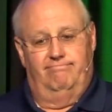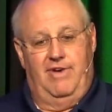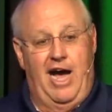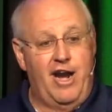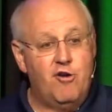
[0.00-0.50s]

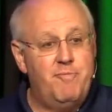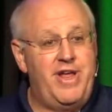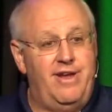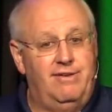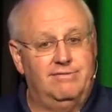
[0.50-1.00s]
hire
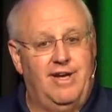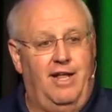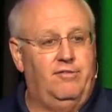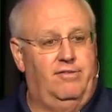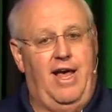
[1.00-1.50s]
me.
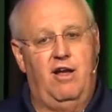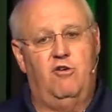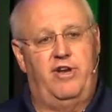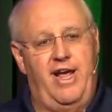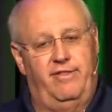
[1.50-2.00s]
I'll, I'll go
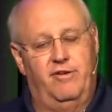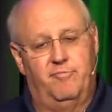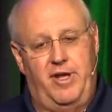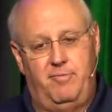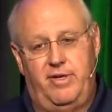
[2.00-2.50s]
down there
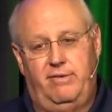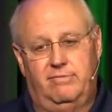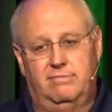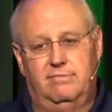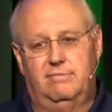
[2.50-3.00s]
maybe,
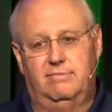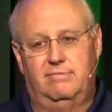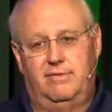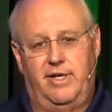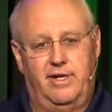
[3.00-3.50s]

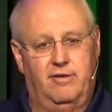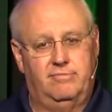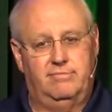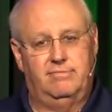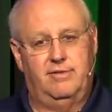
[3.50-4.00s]
you know,
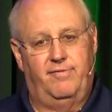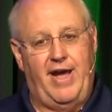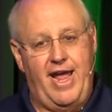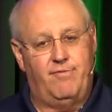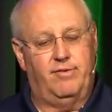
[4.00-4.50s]
if
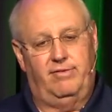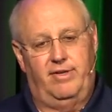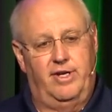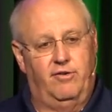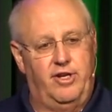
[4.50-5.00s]
I have a,
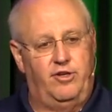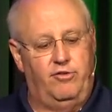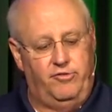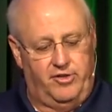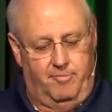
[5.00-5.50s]
you know, could
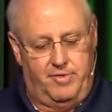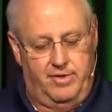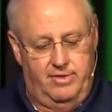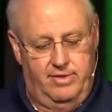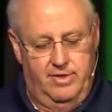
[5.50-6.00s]
do
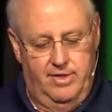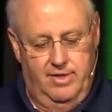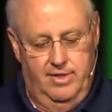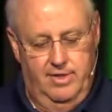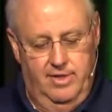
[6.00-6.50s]
something.
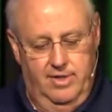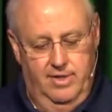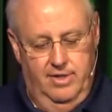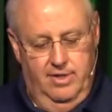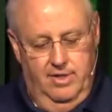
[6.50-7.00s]

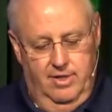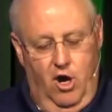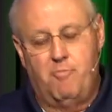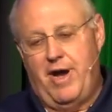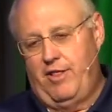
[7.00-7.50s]

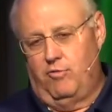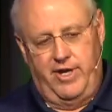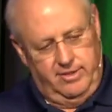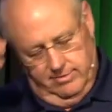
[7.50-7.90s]
Oh, by the way,